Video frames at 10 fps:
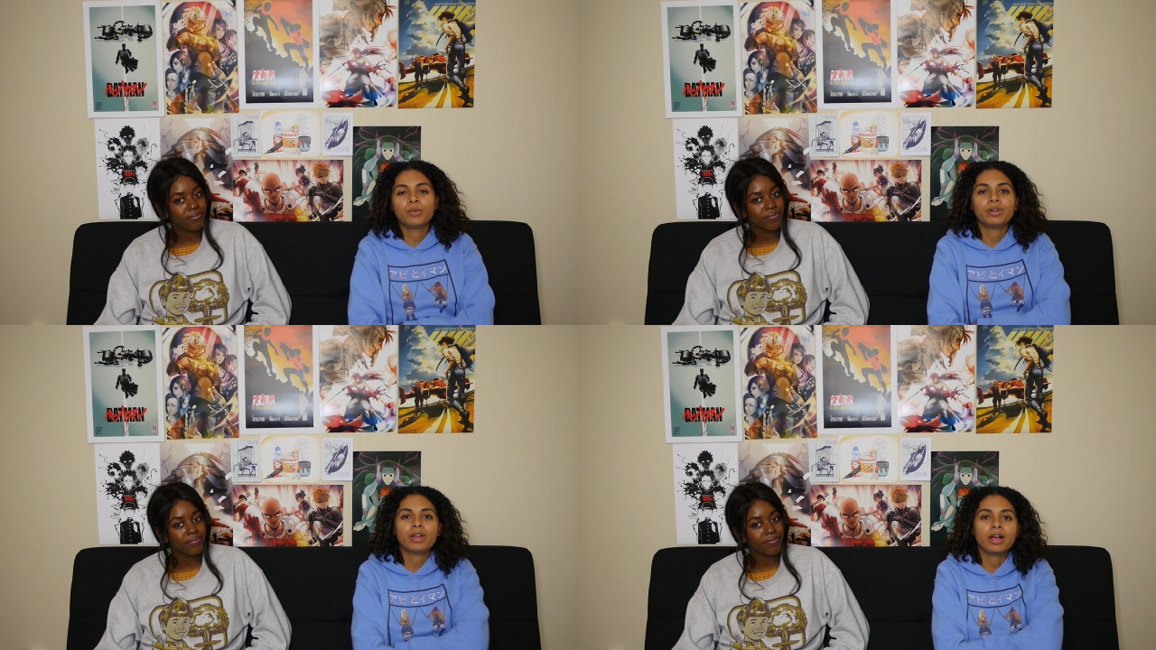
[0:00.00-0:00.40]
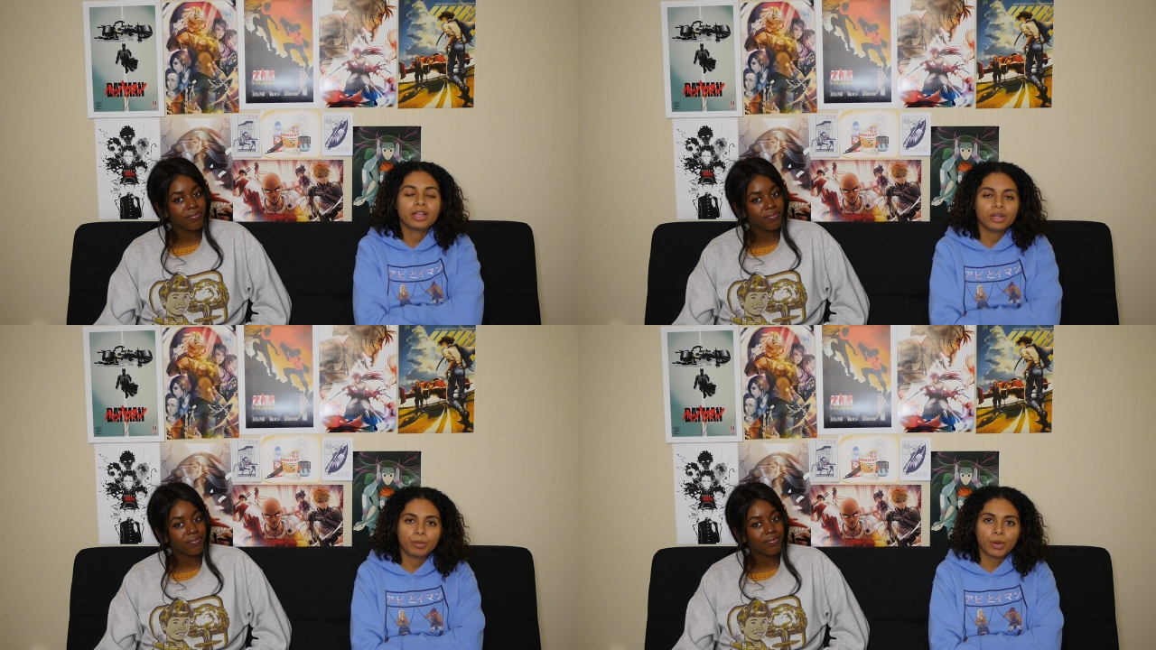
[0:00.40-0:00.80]
Speaker 1: we're
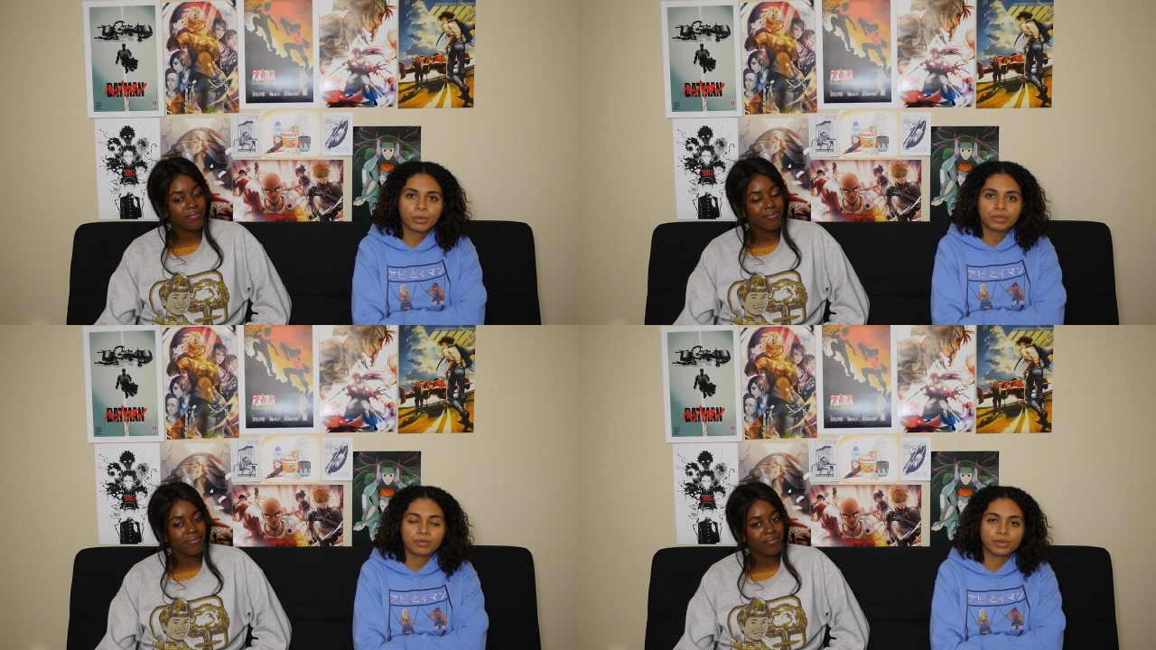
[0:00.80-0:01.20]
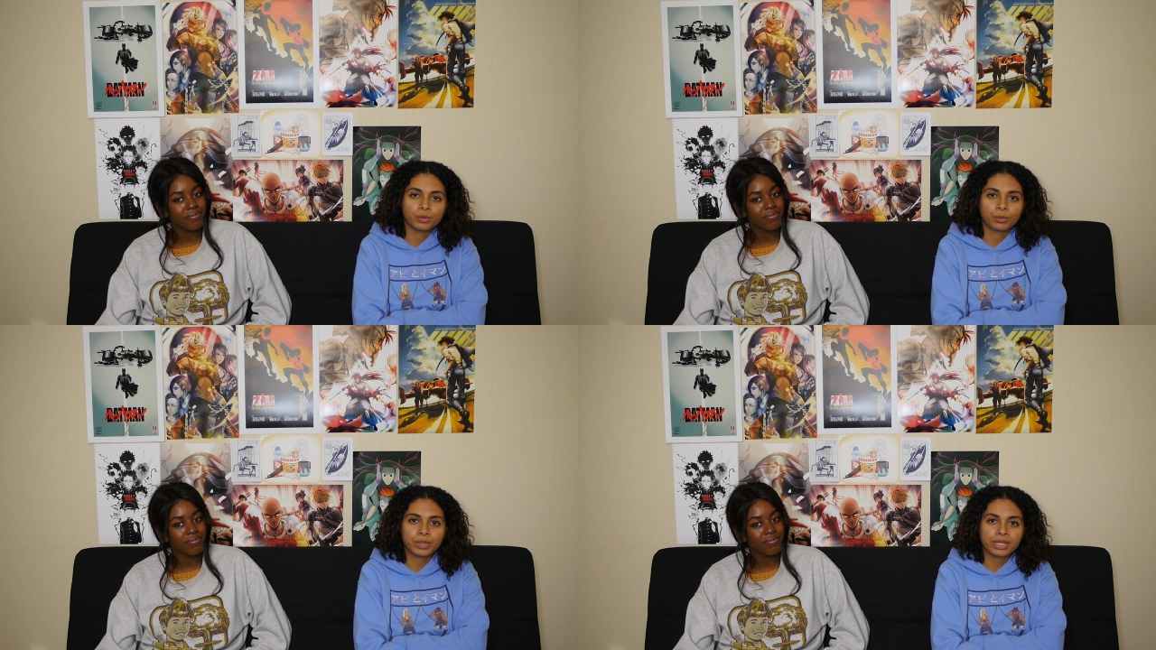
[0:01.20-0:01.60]
not gonna post for
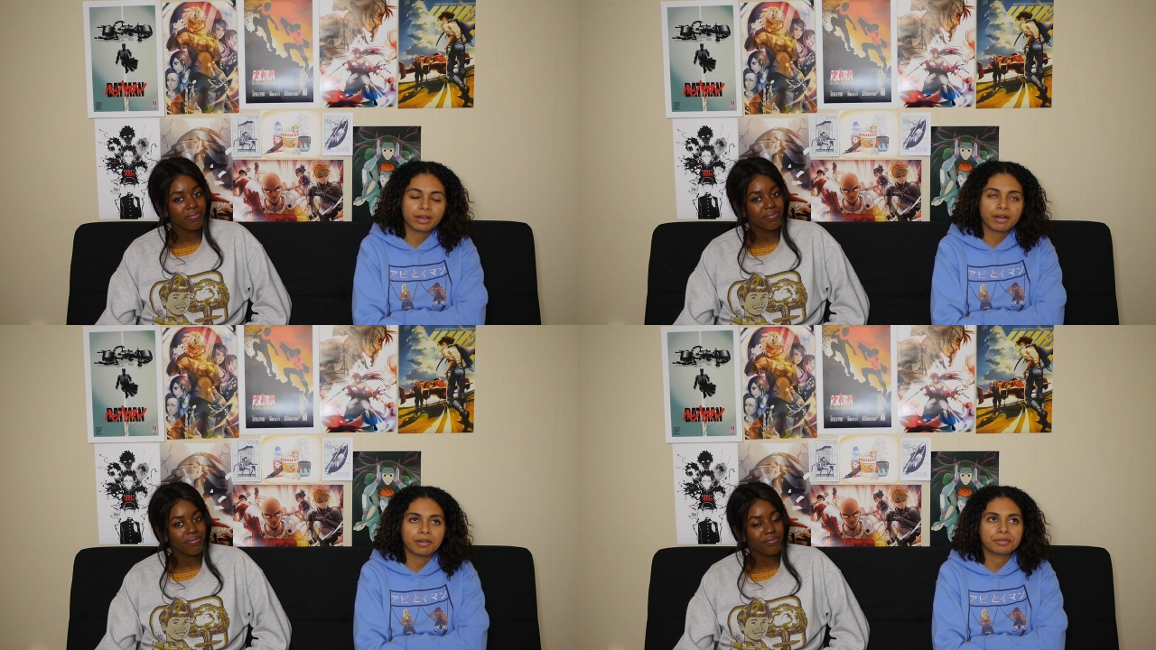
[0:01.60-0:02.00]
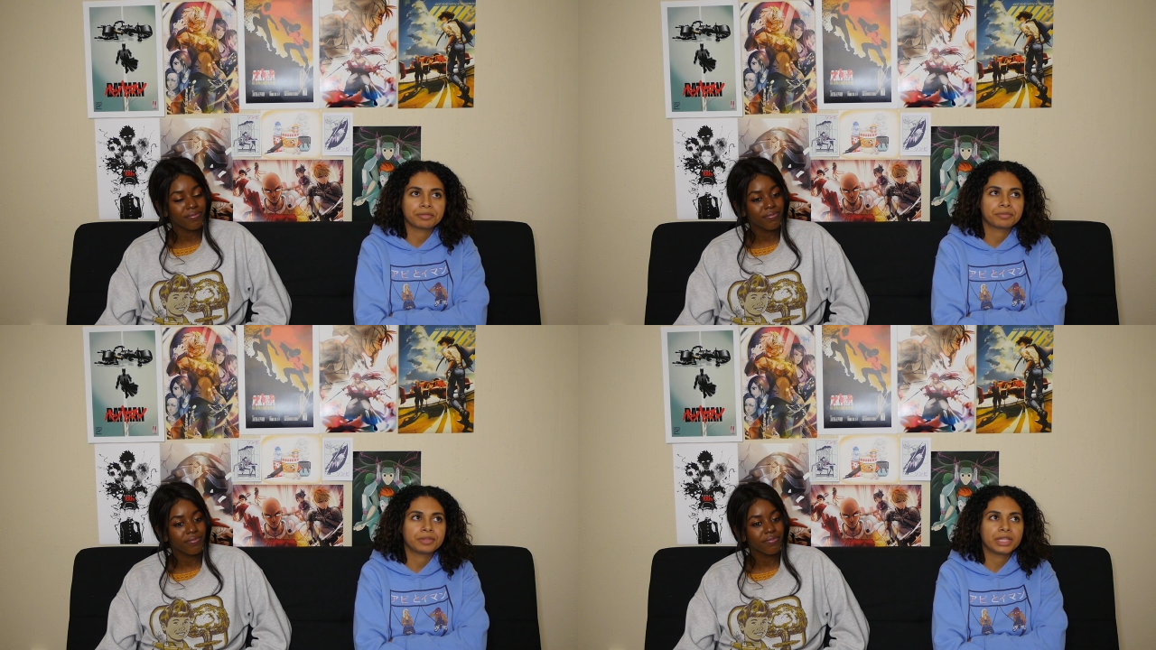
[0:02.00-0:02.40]
the week of
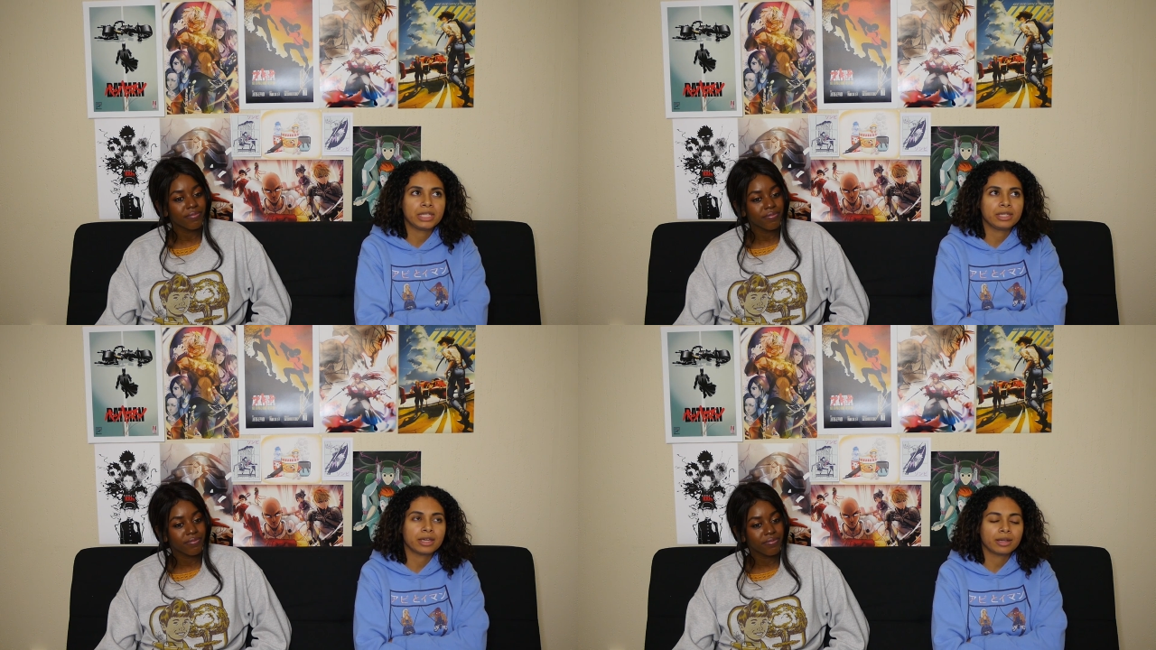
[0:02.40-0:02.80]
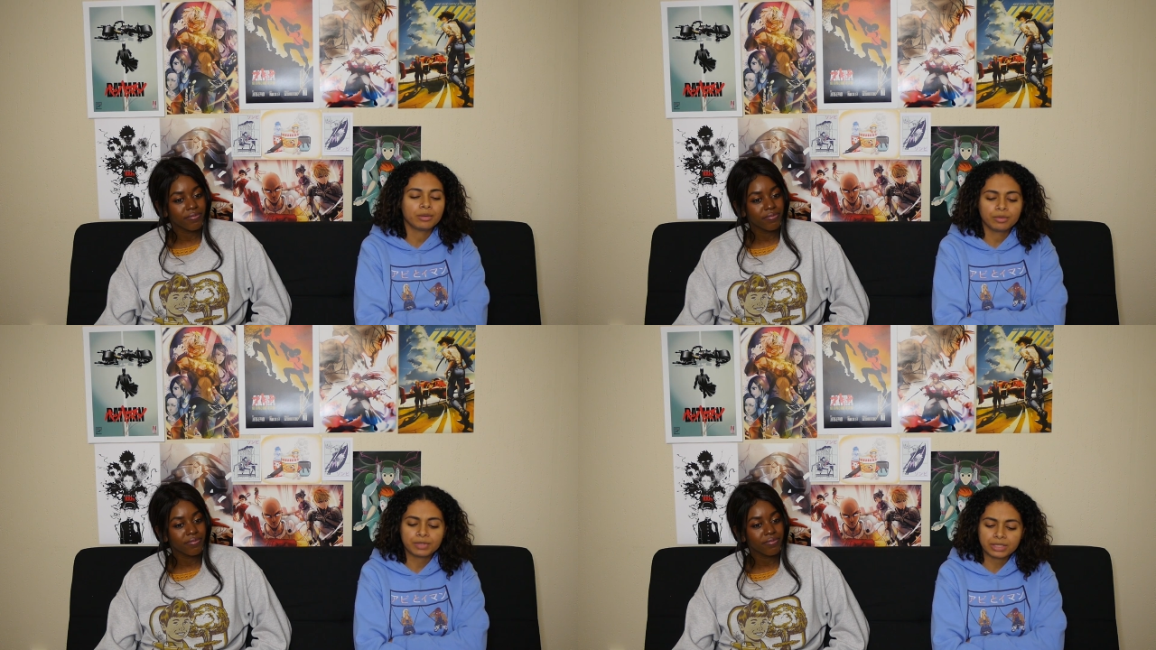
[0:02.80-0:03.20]
the I
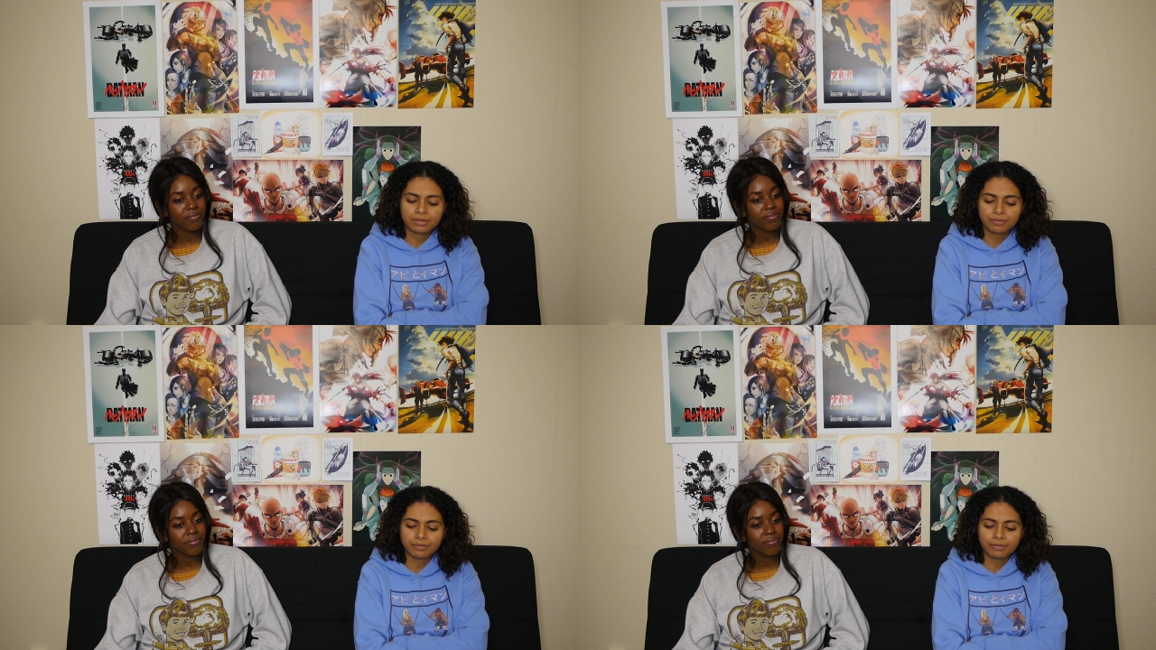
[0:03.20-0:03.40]
don't know if it's the